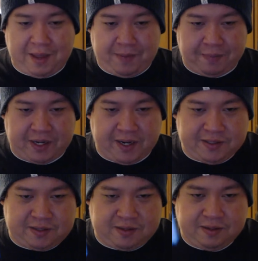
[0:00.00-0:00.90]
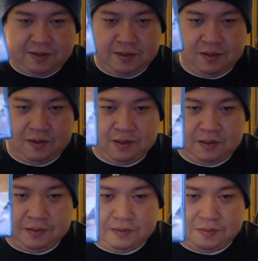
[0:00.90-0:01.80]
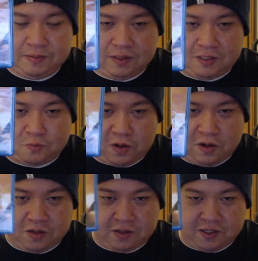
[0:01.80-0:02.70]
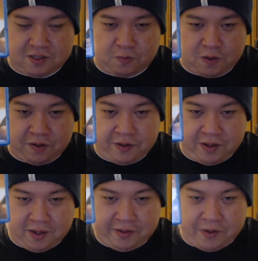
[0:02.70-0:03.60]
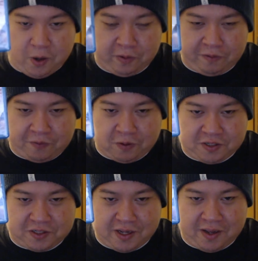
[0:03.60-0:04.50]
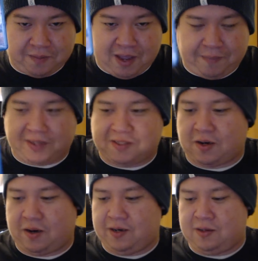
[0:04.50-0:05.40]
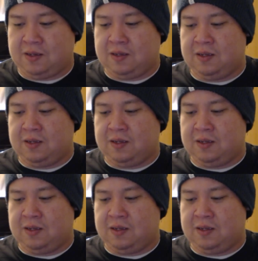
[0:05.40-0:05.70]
got Batman Begins. This is where the Nolan-verse Batman started.